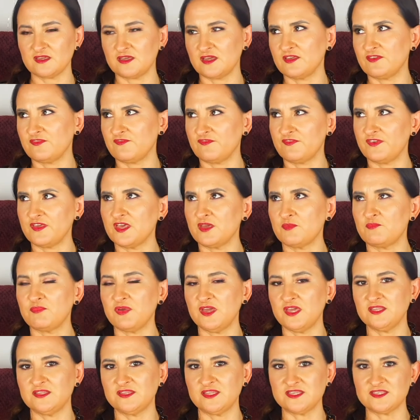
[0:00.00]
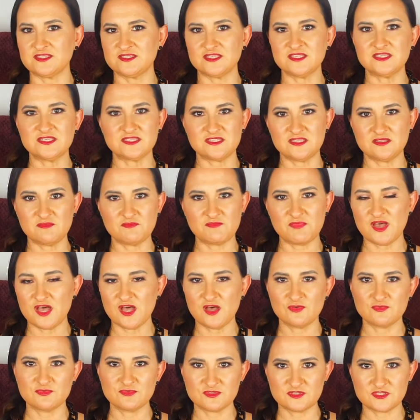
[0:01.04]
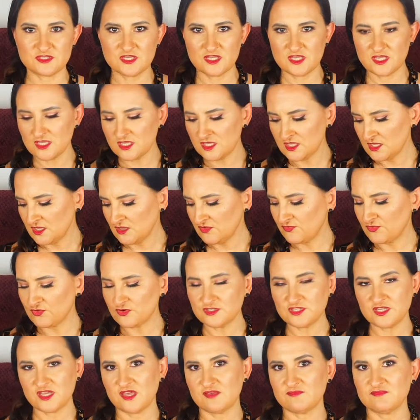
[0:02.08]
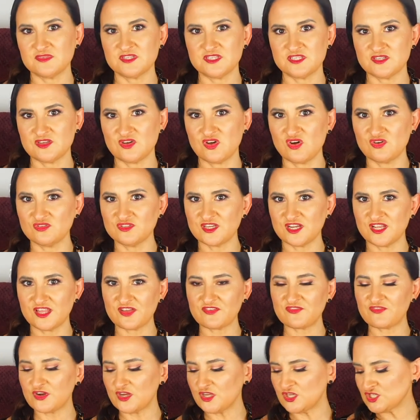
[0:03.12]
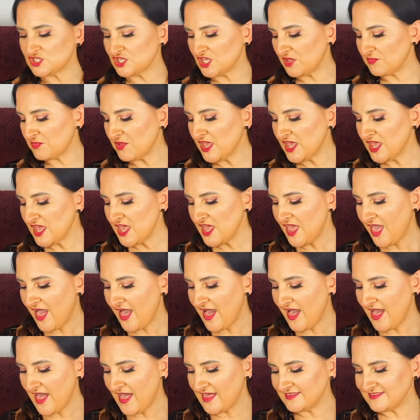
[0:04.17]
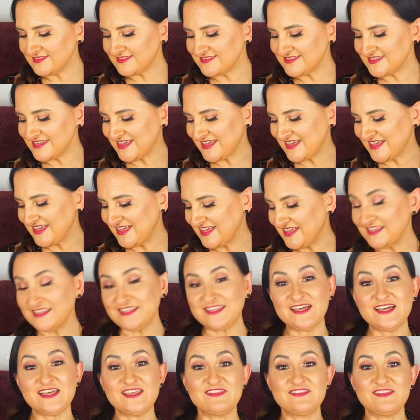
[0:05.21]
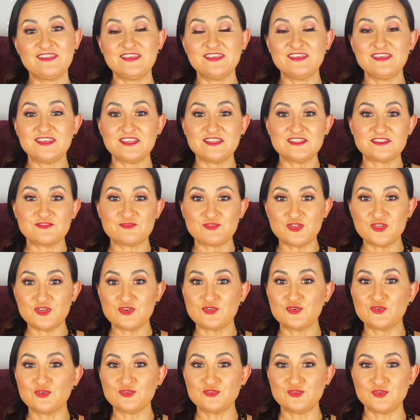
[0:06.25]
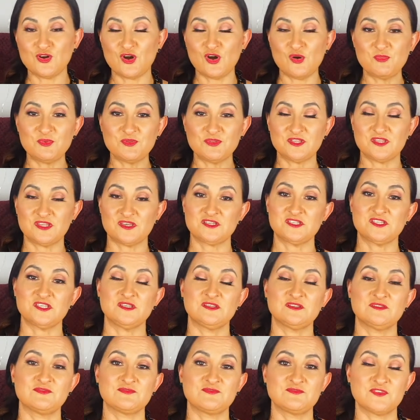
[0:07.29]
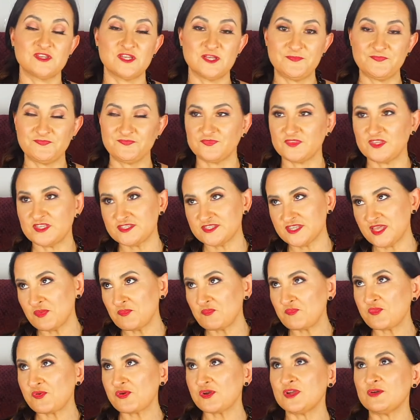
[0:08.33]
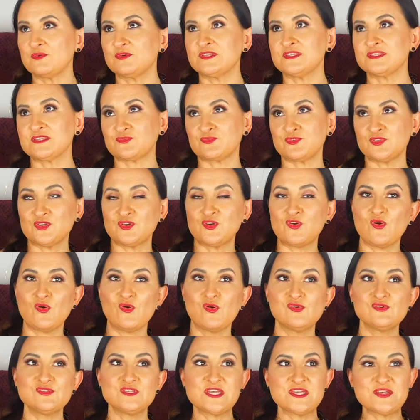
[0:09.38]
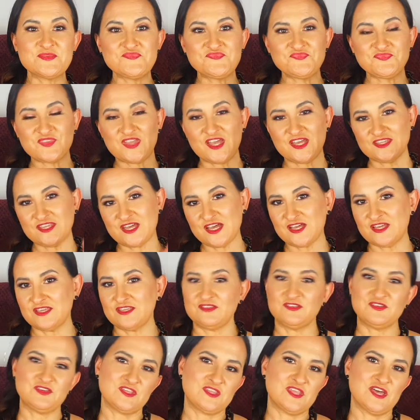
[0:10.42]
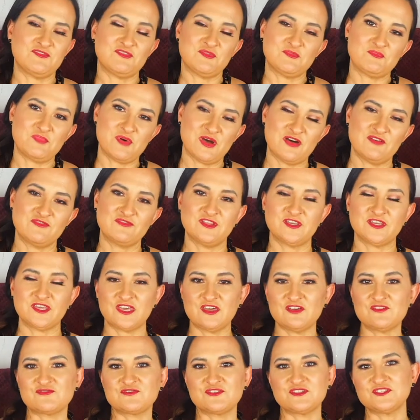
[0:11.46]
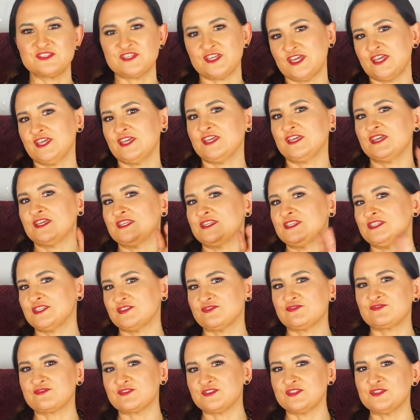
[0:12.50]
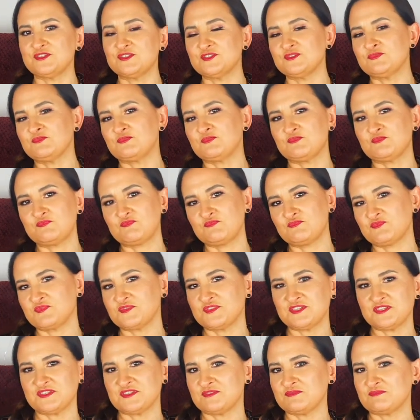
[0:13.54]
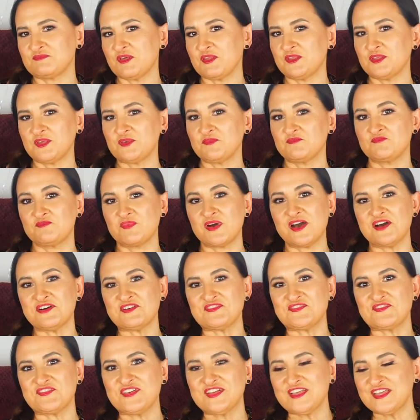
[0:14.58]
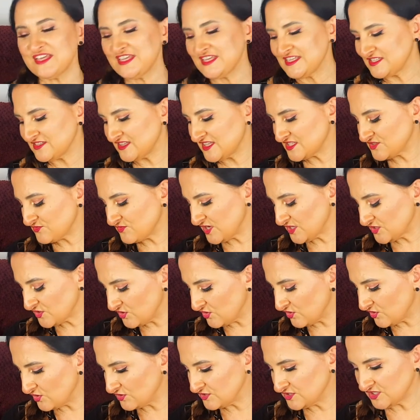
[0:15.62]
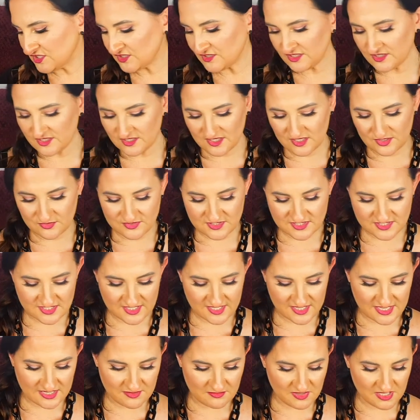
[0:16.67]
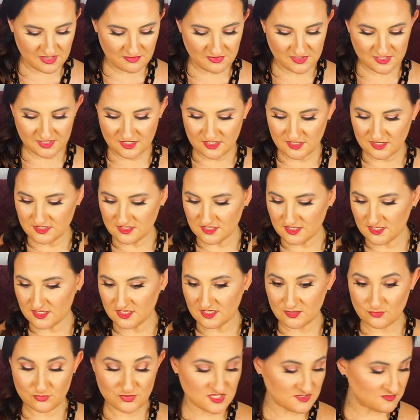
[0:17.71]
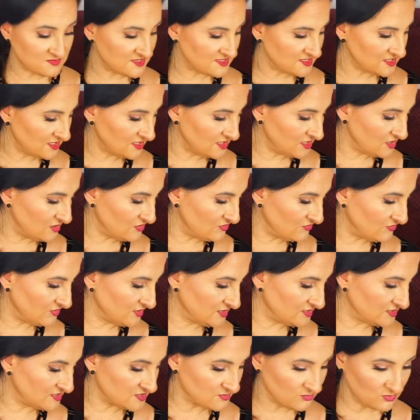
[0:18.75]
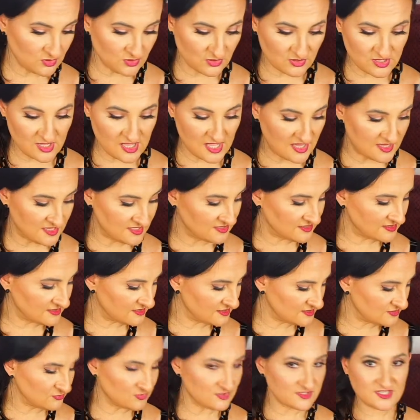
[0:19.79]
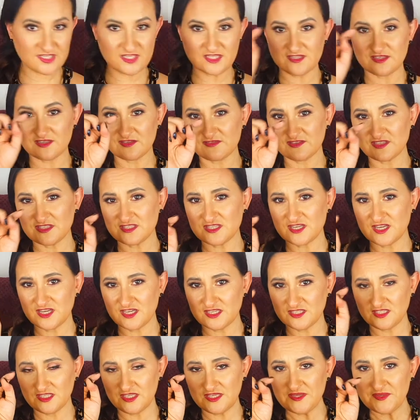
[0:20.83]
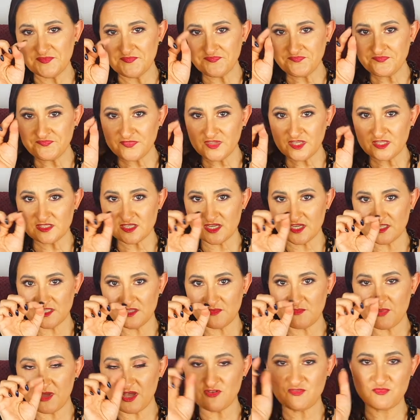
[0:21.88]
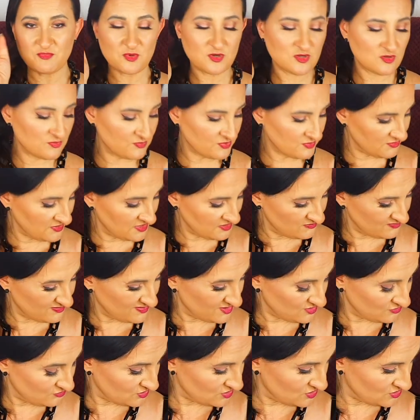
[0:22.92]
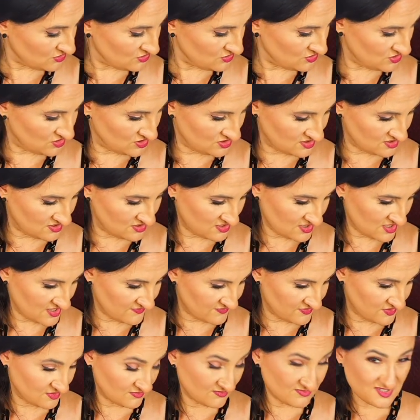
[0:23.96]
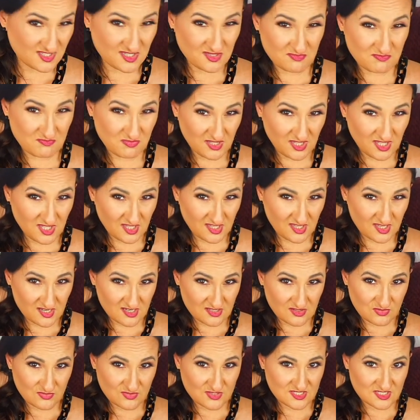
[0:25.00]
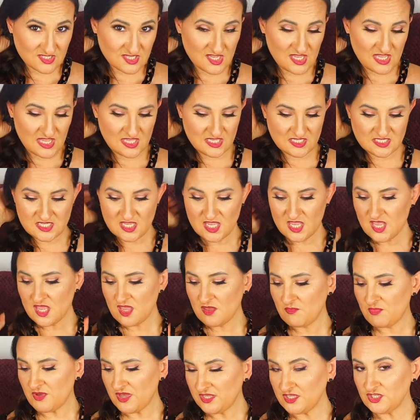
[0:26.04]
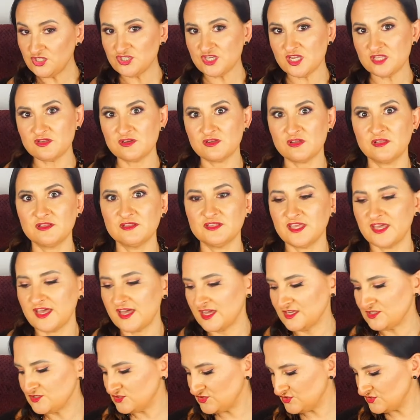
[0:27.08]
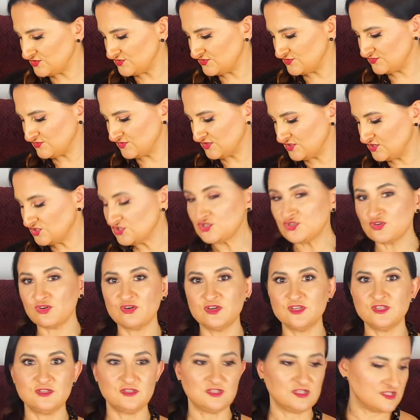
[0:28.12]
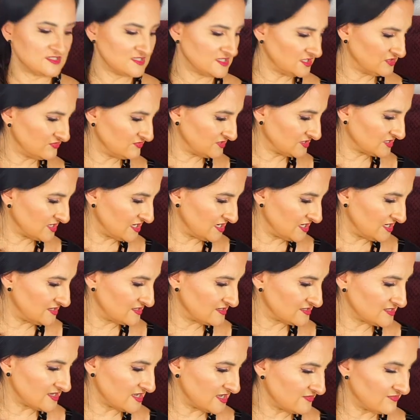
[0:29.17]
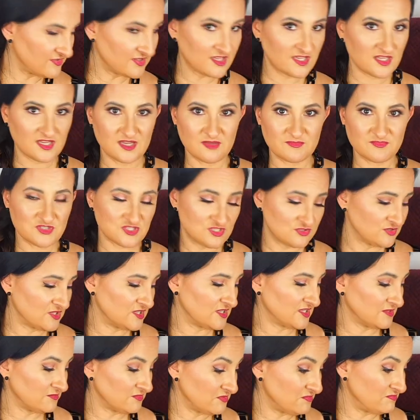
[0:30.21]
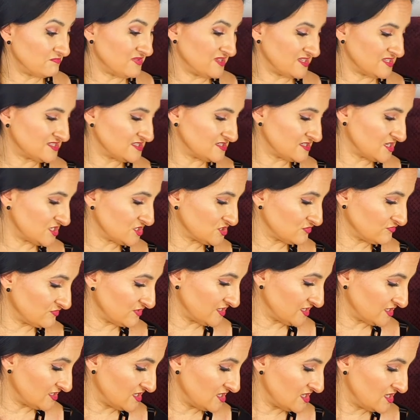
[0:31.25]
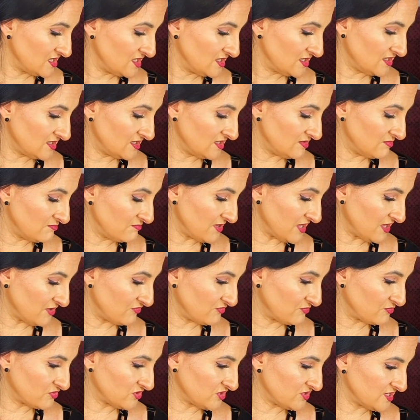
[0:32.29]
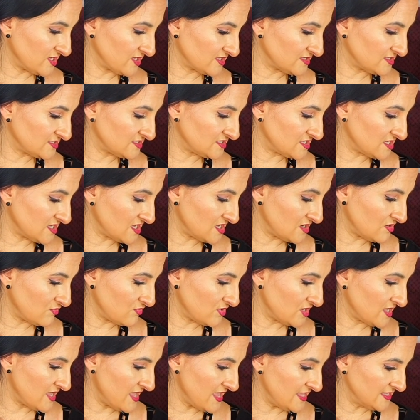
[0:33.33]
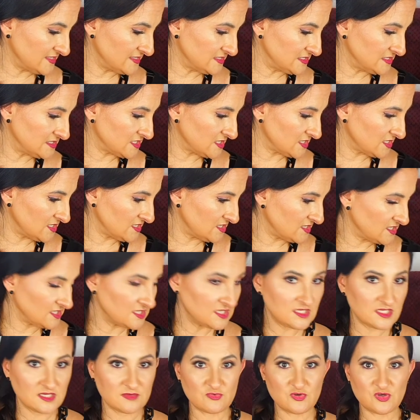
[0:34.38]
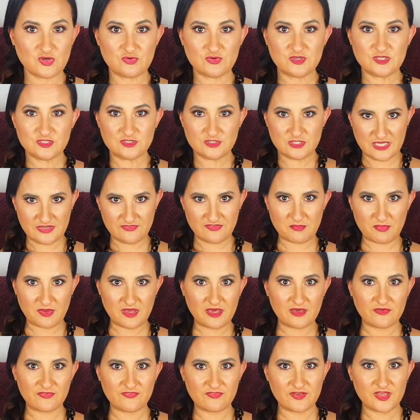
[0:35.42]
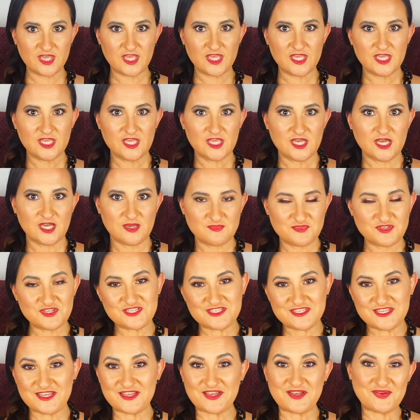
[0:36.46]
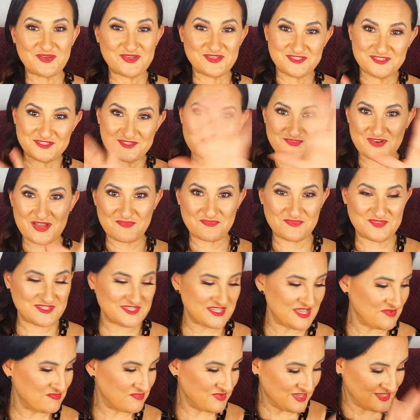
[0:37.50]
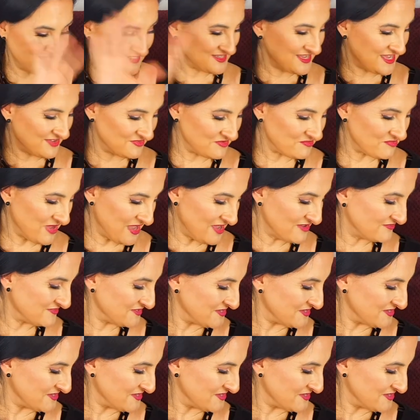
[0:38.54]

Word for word: I think I paid like £16 for them, so they're like very cheap. And yeah, I think it's really cool to open them actually in December when it's really cold, and you can have a bath, like every day a different smelling bath. So that's quite cool. The only thing I would say, maybe the Christmas Eve in the smaller calendars was like the tiny bath bomb. Maybe we could just have something bigger those days. But in general, yeah, I do enjoy these advent calendars. I have like I'm just looking at my big stash of like bath products now, and I think I'm going to have a bath. I'm just going to wrap this up and have a bath.